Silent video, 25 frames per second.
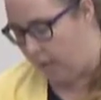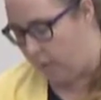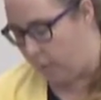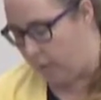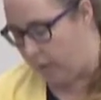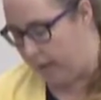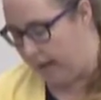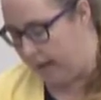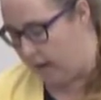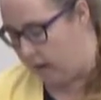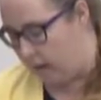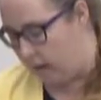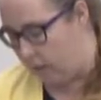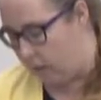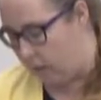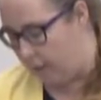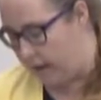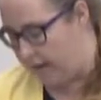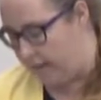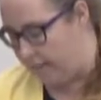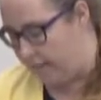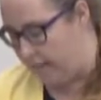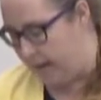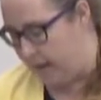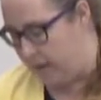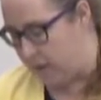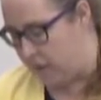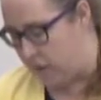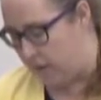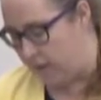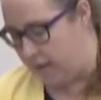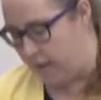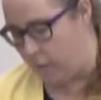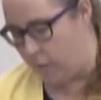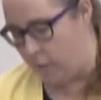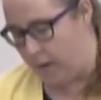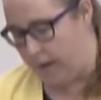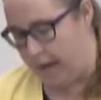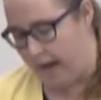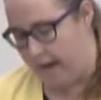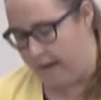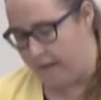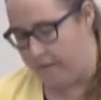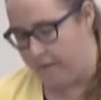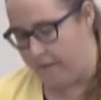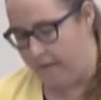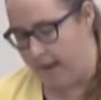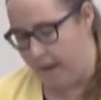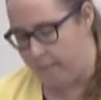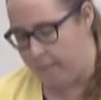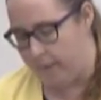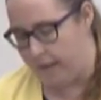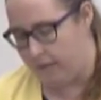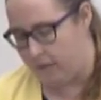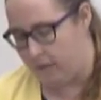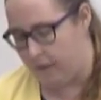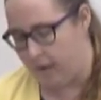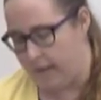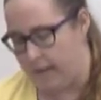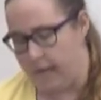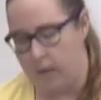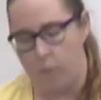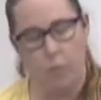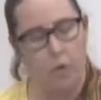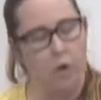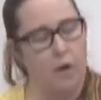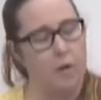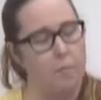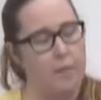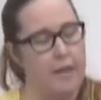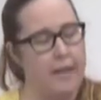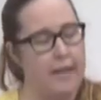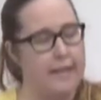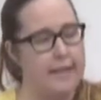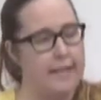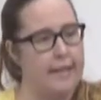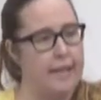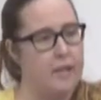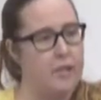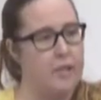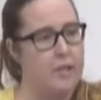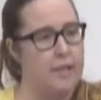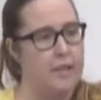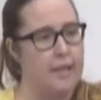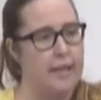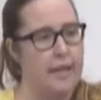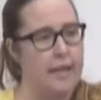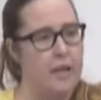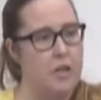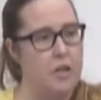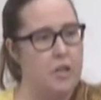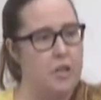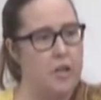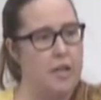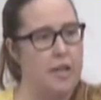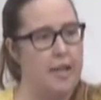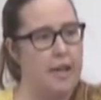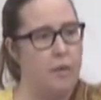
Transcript: We are going to make sure that we have family-friendly workplace legislation